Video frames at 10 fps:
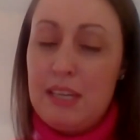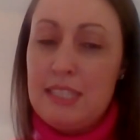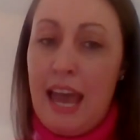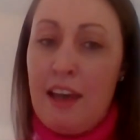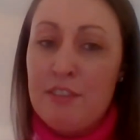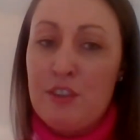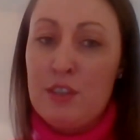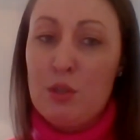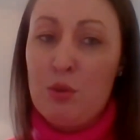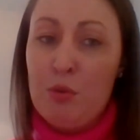place after the
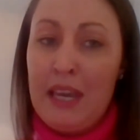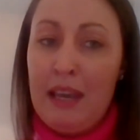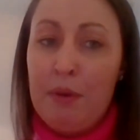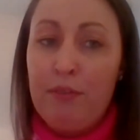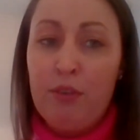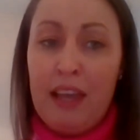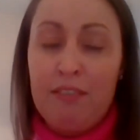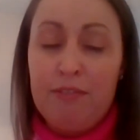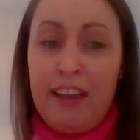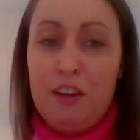school bee and before
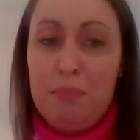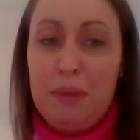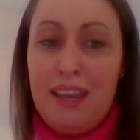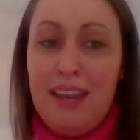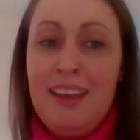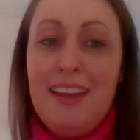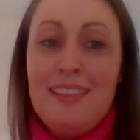that final bee.